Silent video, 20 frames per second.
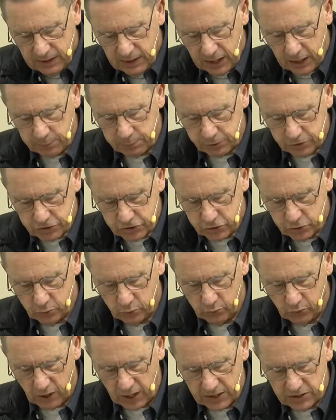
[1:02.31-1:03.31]
and pursue
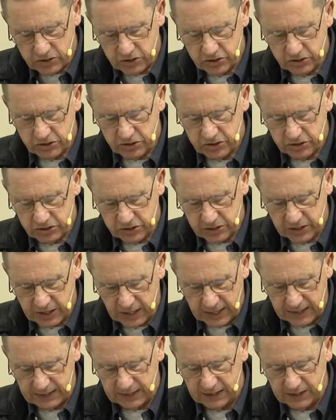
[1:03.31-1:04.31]
righteousness,
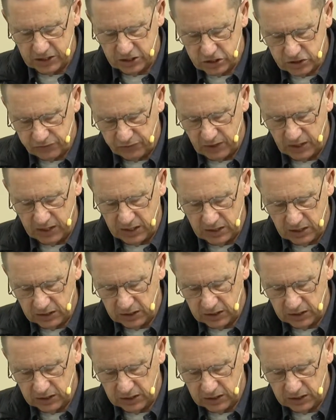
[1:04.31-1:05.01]
godliness, faith,